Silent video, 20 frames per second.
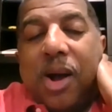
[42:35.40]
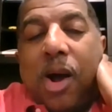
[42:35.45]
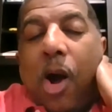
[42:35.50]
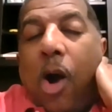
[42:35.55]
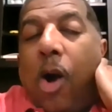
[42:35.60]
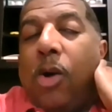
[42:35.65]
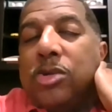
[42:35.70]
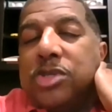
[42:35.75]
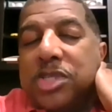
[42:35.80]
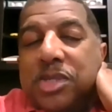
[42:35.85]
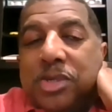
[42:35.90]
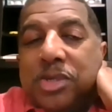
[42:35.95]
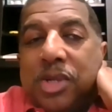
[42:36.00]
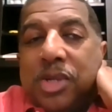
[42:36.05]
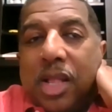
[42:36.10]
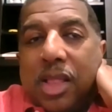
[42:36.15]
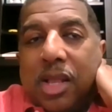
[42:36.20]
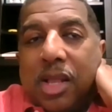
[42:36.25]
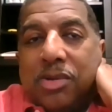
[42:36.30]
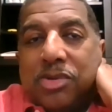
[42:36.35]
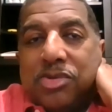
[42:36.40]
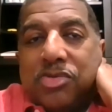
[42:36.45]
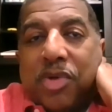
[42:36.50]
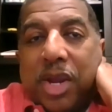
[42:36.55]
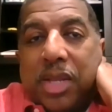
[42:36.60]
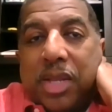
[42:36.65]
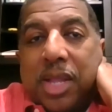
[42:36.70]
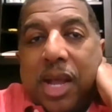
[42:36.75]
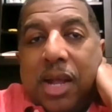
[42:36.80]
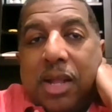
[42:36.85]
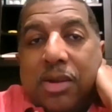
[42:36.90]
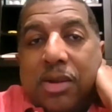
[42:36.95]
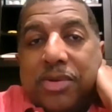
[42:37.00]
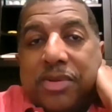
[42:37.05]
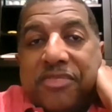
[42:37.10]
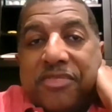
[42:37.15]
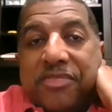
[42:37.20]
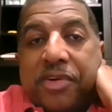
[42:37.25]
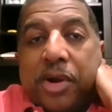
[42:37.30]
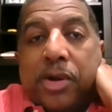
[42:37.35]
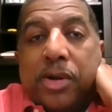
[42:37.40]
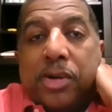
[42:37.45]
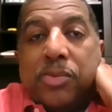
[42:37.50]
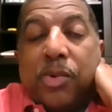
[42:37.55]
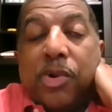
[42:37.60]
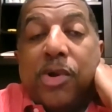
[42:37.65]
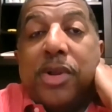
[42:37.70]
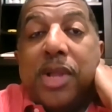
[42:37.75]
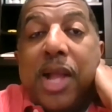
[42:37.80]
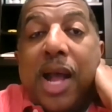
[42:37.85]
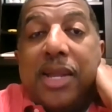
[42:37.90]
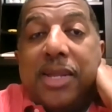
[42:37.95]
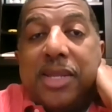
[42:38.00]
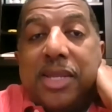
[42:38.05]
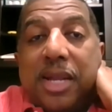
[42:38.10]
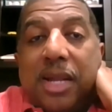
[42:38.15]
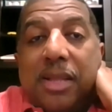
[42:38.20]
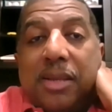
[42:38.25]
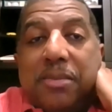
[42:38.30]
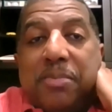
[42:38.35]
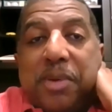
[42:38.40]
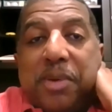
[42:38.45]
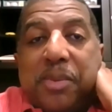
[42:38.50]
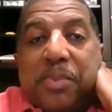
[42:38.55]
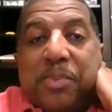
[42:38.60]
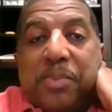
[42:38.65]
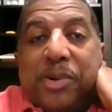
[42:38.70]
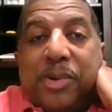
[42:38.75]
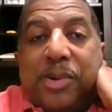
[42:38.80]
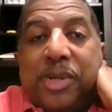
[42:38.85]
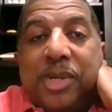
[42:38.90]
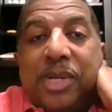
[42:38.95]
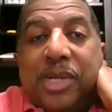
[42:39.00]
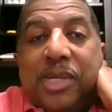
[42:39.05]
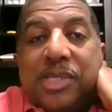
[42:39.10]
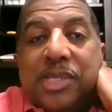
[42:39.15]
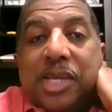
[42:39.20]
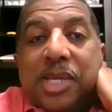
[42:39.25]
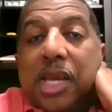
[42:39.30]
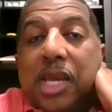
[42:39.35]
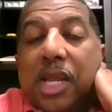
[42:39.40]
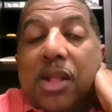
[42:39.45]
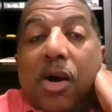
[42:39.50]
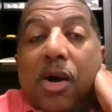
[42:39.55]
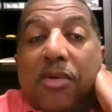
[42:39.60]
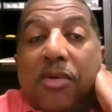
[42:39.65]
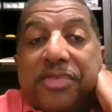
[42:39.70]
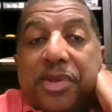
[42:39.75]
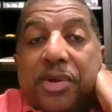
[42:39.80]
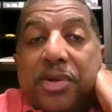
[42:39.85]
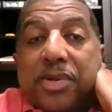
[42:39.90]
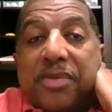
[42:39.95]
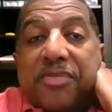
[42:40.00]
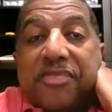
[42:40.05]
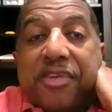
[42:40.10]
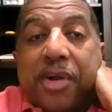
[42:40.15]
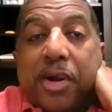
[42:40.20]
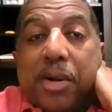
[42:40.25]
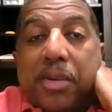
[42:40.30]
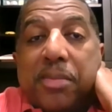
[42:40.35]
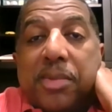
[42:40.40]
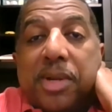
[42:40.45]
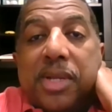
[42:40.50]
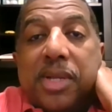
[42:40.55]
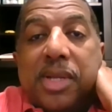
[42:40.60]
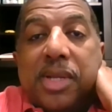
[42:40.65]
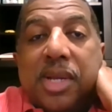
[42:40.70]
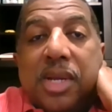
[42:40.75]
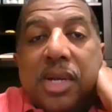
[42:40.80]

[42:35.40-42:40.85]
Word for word: all student loans right now are deferred. We're not telling people to get off their deferment.